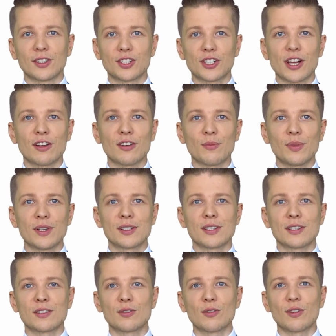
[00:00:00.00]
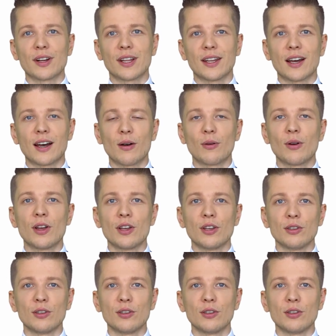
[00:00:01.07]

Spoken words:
Share your business story and how